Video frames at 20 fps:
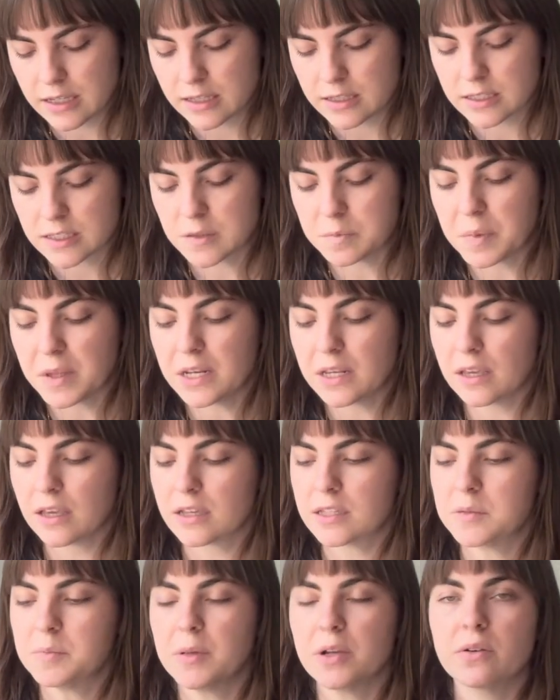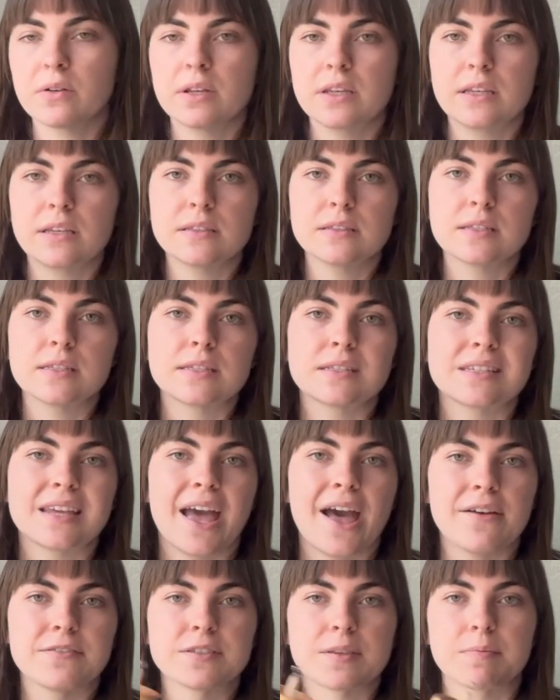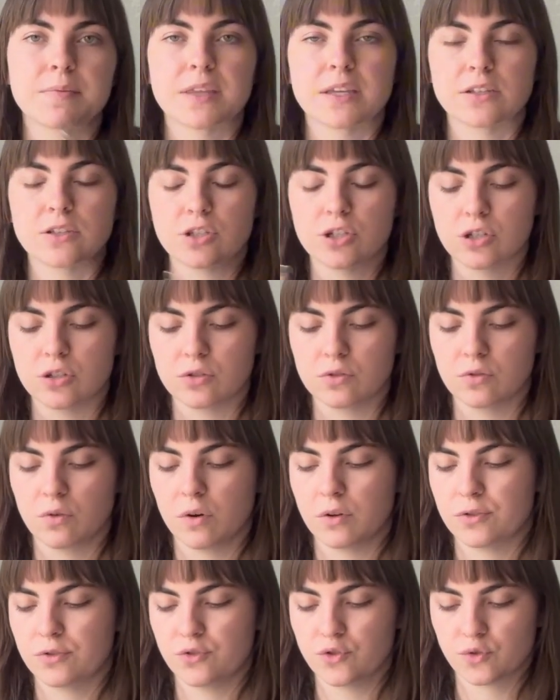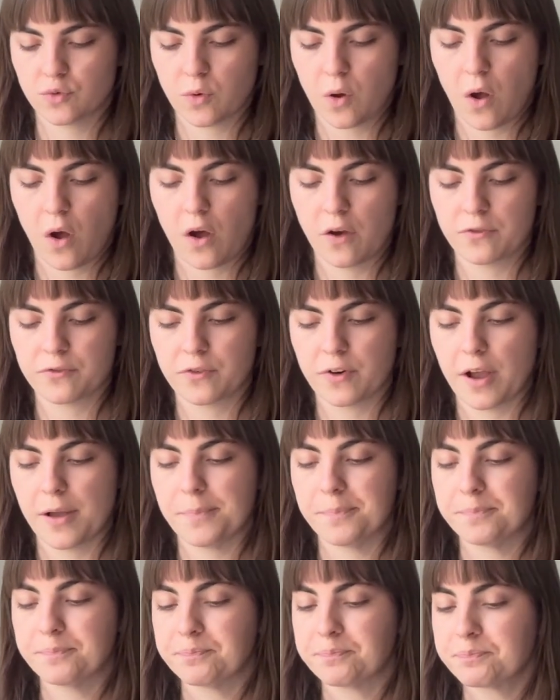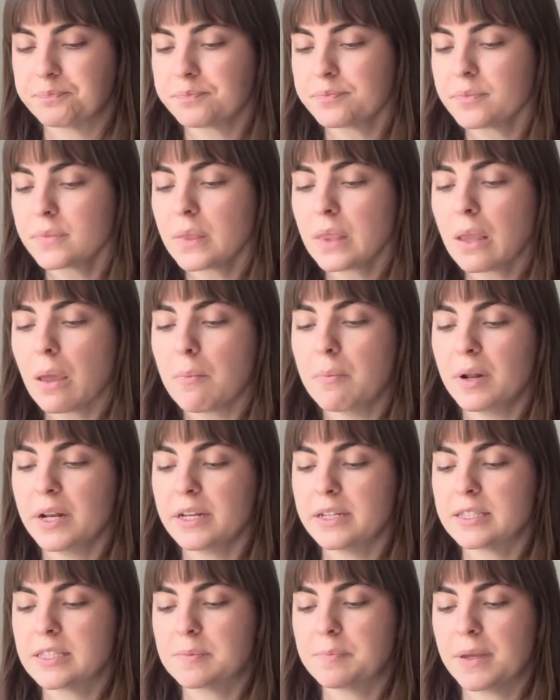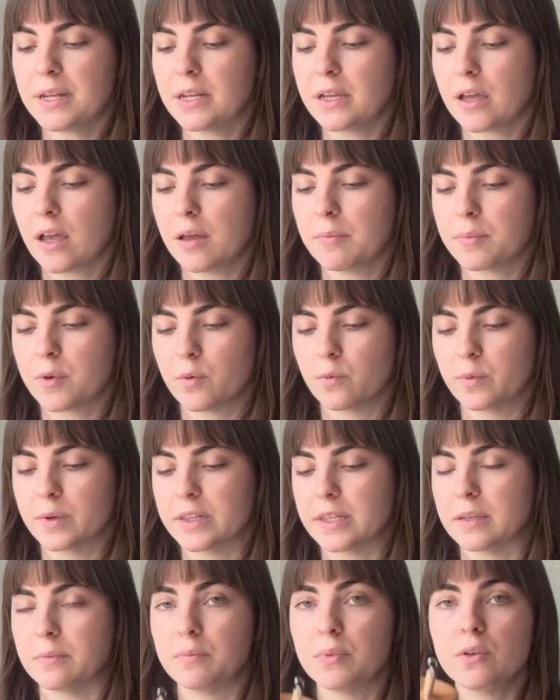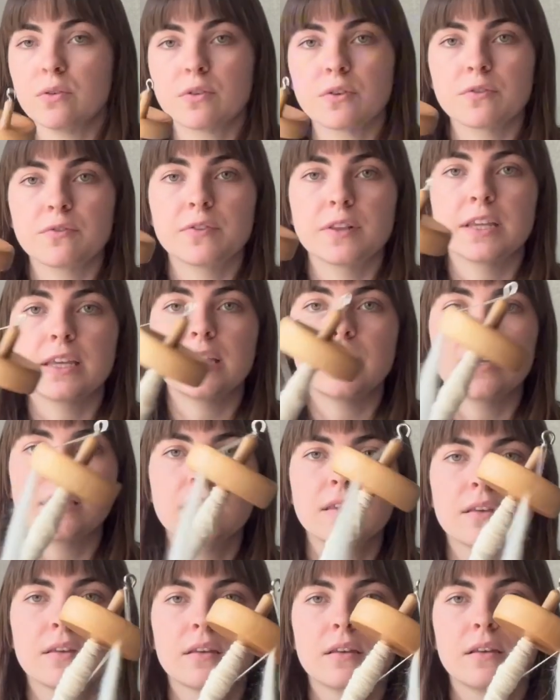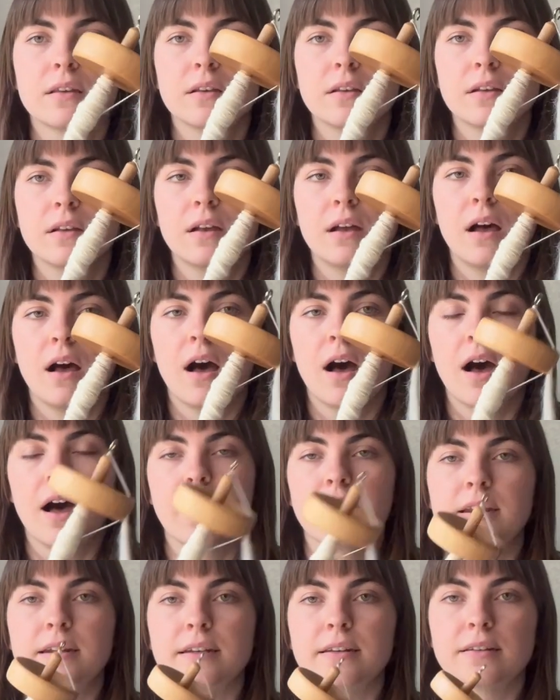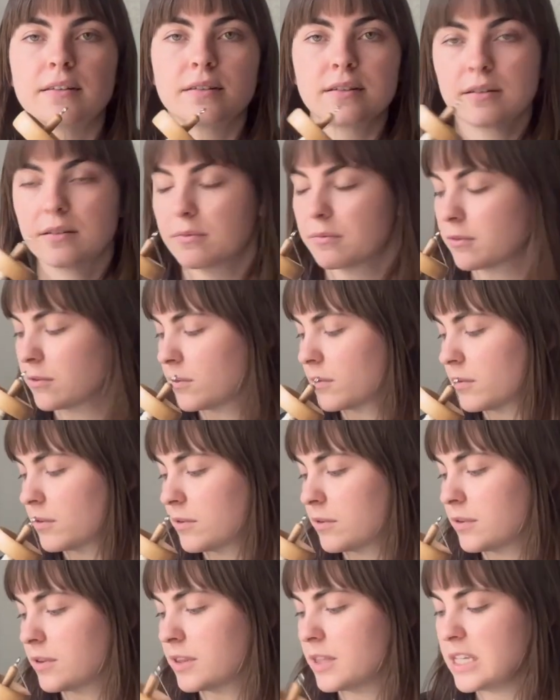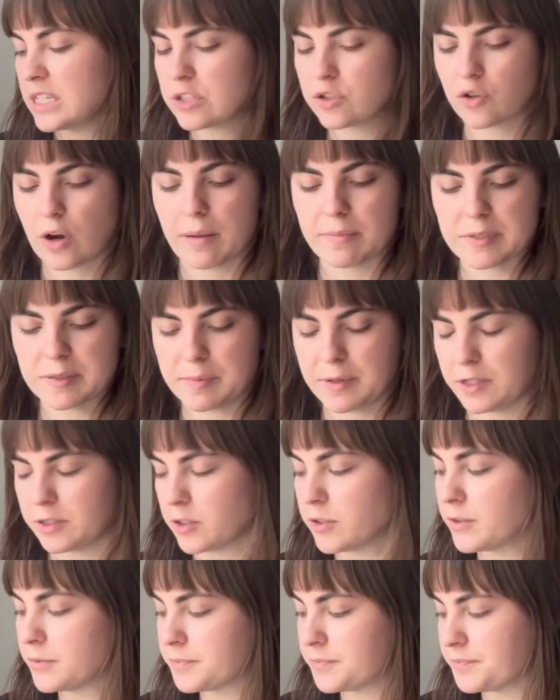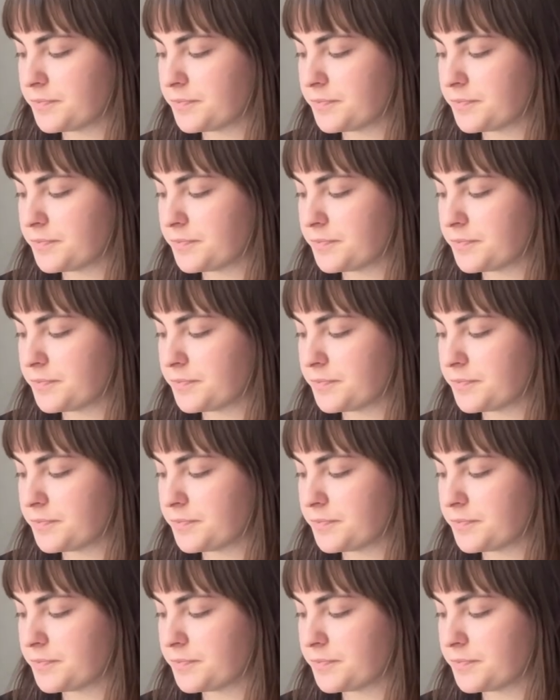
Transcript: spinning experience, to have something to draw from. But it's spinning up really beautifully on this drop spindle.